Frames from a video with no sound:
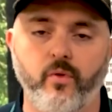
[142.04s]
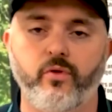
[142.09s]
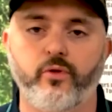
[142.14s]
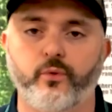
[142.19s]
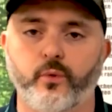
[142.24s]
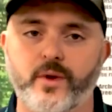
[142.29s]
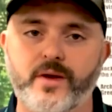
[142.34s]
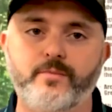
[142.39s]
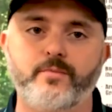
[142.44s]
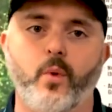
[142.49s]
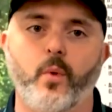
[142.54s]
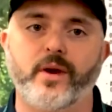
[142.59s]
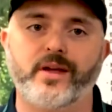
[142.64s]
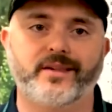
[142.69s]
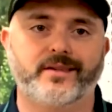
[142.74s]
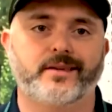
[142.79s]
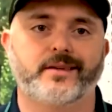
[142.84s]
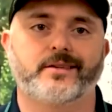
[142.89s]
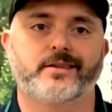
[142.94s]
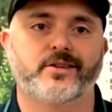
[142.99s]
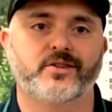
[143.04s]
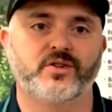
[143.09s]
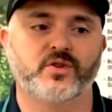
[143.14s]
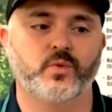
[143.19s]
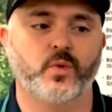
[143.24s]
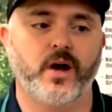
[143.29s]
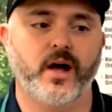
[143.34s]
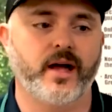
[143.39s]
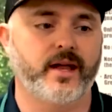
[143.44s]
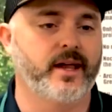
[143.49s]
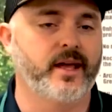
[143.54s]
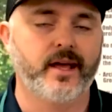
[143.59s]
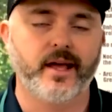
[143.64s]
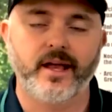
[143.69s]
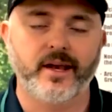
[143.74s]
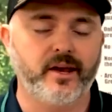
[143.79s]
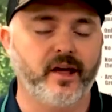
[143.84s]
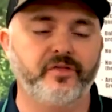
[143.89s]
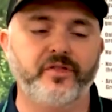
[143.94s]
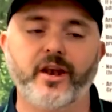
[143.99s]
3.6 inches wide.
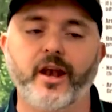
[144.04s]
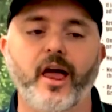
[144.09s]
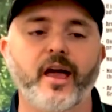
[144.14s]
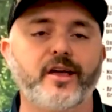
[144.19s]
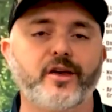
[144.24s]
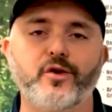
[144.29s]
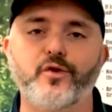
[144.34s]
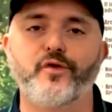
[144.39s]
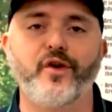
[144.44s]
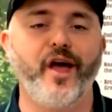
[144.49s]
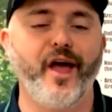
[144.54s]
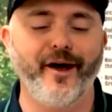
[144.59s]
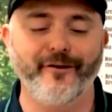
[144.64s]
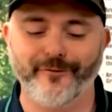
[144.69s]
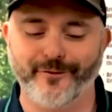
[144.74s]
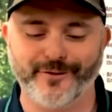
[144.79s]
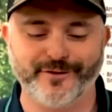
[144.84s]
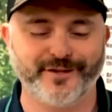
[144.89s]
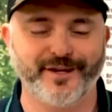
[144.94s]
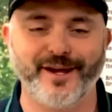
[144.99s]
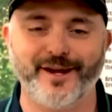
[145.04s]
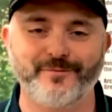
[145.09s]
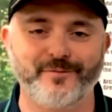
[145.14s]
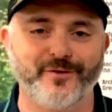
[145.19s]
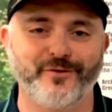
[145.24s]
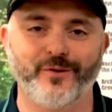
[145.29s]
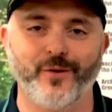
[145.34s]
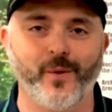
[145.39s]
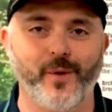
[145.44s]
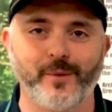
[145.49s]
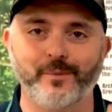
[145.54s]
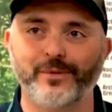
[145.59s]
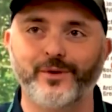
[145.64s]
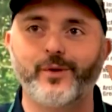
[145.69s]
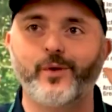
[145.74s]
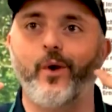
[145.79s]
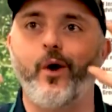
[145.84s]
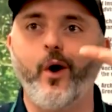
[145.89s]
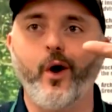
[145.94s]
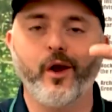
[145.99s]
Nothing like you've ever seen before. It
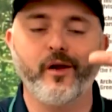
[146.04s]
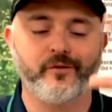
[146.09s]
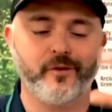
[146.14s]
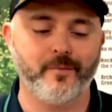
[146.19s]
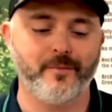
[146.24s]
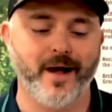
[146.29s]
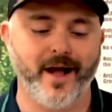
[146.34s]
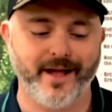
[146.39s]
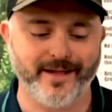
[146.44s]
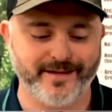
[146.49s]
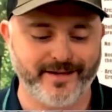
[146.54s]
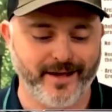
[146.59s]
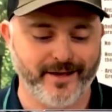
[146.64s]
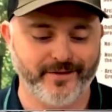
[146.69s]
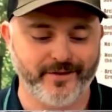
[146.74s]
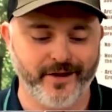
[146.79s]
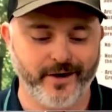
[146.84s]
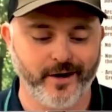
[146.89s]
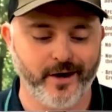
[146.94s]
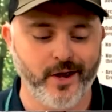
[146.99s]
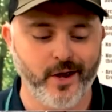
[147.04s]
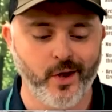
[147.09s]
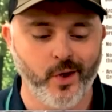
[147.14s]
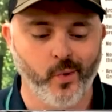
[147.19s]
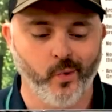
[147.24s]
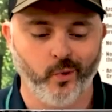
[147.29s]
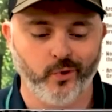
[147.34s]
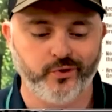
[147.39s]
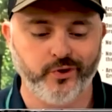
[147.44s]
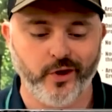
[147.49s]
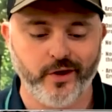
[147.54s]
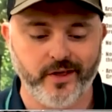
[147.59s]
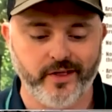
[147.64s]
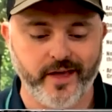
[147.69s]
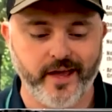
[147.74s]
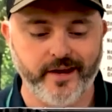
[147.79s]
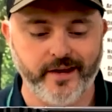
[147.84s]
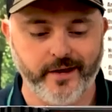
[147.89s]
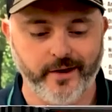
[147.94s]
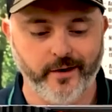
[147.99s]
blew all of our minds out there. We'll show you
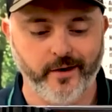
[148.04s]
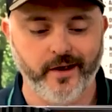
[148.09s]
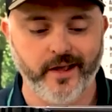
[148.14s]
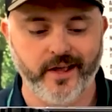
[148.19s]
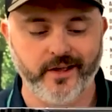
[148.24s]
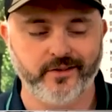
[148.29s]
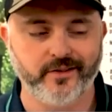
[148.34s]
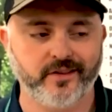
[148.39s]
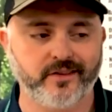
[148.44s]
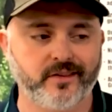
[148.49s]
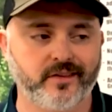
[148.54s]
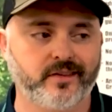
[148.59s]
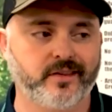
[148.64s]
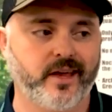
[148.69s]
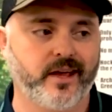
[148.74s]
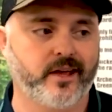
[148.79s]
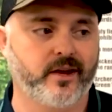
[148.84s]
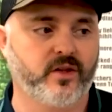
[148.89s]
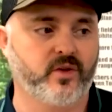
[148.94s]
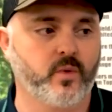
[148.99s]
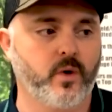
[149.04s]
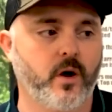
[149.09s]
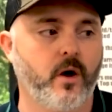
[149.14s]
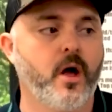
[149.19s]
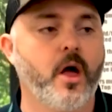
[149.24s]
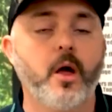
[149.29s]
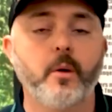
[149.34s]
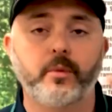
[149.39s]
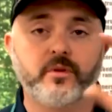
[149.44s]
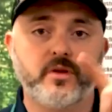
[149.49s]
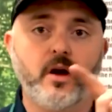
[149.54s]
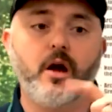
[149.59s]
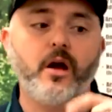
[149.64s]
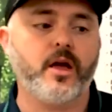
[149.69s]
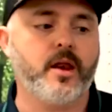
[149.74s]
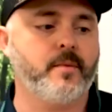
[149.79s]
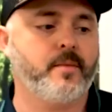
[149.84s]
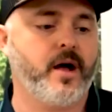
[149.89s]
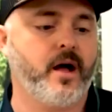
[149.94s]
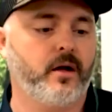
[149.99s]
that here in just a second as well. But
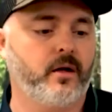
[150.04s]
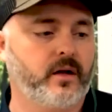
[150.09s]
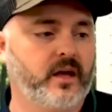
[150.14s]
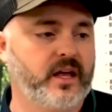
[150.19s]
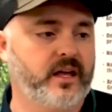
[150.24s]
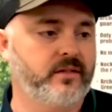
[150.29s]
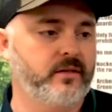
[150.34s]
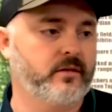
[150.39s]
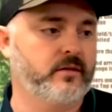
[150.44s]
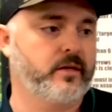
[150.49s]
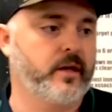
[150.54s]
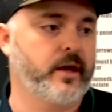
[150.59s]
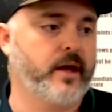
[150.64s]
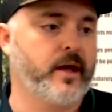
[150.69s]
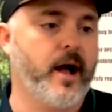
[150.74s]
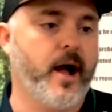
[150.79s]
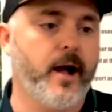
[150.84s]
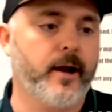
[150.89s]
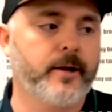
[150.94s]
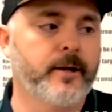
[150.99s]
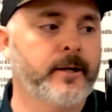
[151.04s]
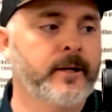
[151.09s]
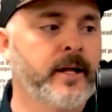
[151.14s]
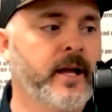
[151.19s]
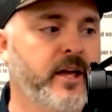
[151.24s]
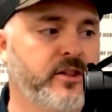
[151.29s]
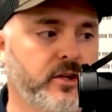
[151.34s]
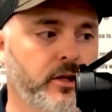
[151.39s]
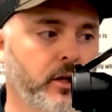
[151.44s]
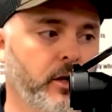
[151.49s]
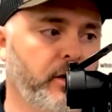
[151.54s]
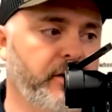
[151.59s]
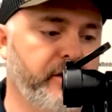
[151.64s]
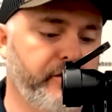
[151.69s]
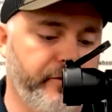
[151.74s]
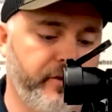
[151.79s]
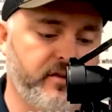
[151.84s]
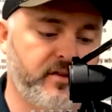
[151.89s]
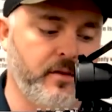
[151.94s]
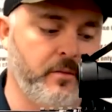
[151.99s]
talking about getting this thing cocked, it's a little
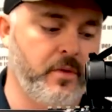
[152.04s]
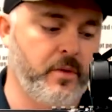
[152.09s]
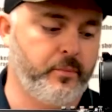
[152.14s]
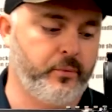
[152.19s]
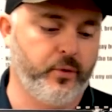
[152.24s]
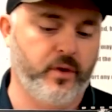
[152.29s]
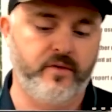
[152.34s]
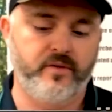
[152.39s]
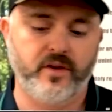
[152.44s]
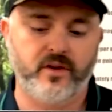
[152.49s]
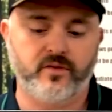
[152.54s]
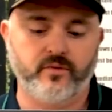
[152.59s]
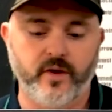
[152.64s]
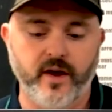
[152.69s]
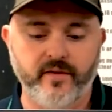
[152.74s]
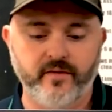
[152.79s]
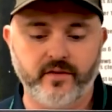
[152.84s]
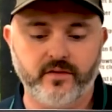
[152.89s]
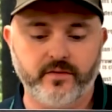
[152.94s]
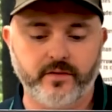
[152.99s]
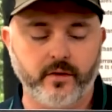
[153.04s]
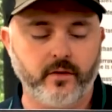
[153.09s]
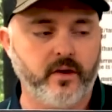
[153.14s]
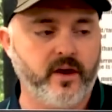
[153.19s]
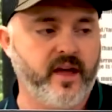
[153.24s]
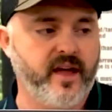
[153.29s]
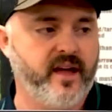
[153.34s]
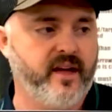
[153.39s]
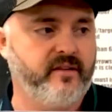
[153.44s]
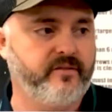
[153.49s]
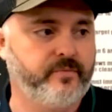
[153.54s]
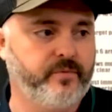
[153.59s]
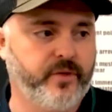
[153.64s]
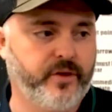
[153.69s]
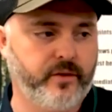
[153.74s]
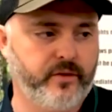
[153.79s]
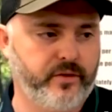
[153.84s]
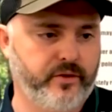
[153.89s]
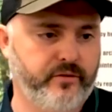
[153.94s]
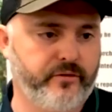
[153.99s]
different from some of the previous Ravins. They're going to have
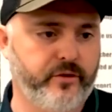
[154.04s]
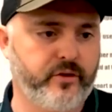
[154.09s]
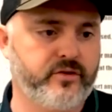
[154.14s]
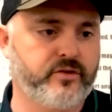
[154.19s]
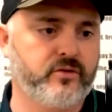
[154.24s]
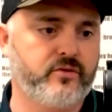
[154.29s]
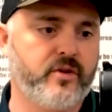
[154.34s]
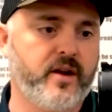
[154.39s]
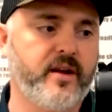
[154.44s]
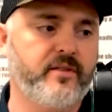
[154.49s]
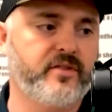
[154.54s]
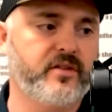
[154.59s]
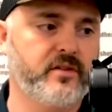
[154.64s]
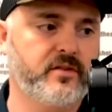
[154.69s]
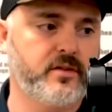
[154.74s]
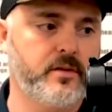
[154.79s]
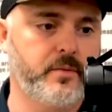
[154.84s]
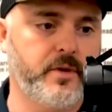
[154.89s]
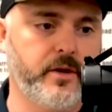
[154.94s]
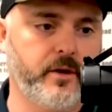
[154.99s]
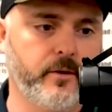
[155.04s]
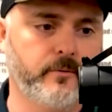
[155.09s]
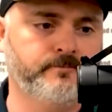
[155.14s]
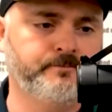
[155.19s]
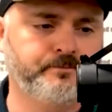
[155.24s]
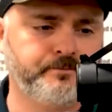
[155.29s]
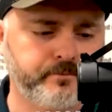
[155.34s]
the VersaDrive system here,